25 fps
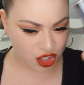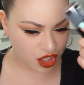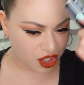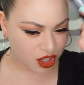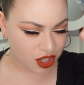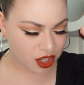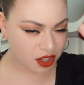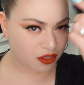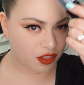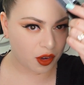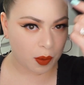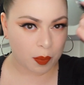
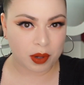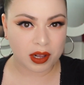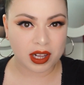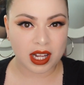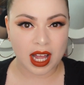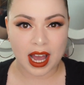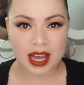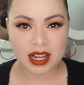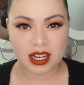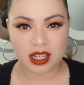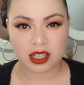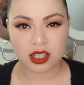could have
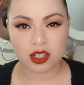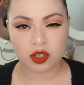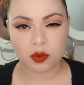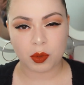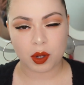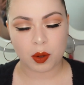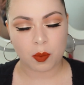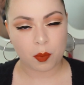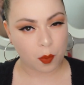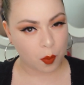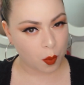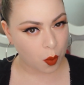applied a little
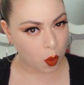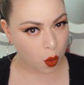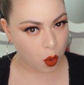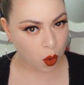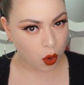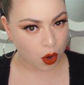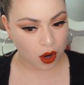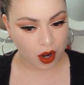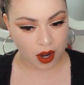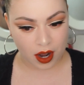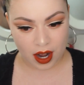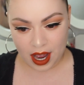bit
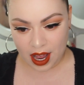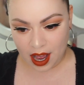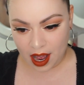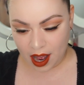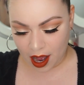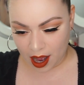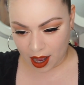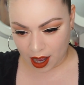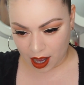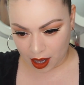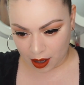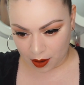more,
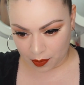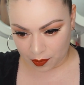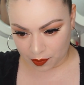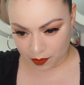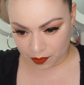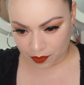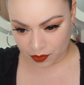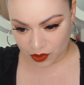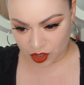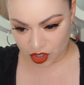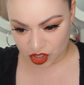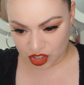
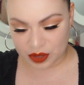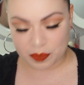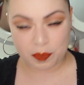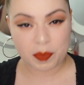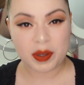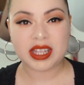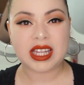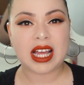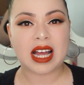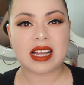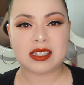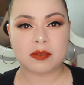
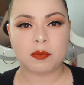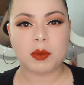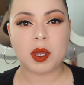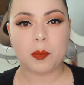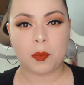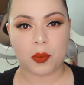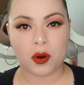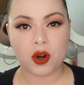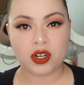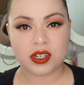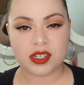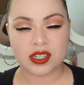but that's
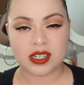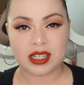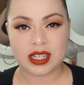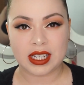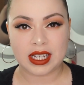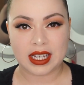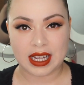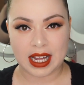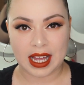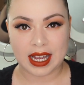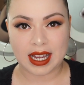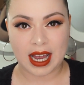me
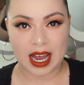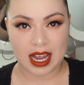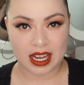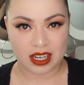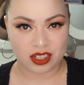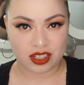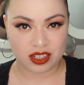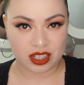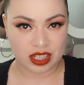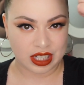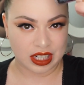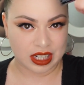personally. Like,
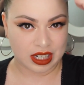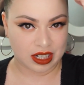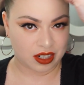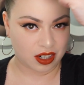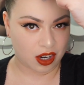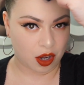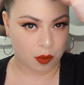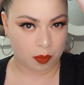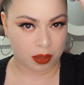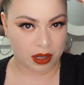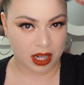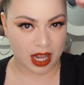I
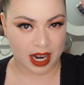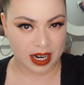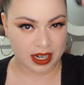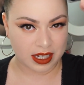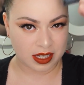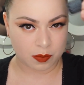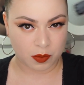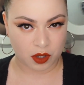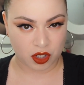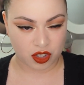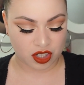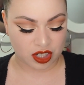didn't apply
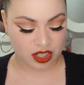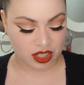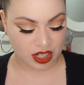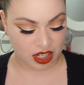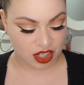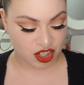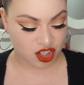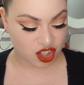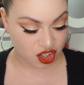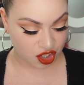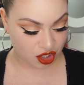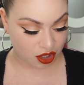as much as
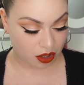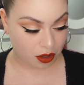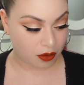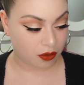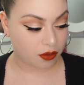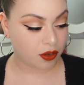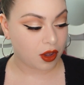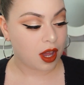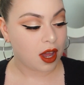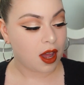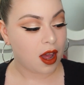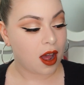I should
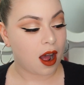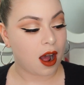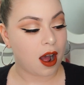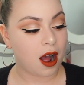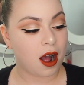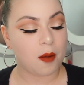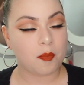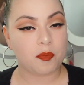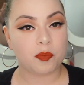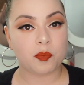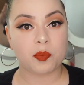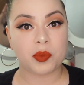
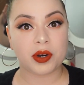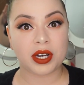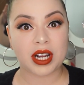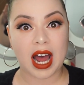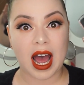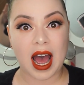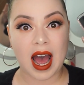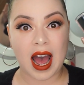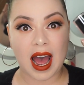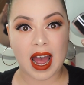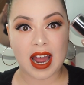have, but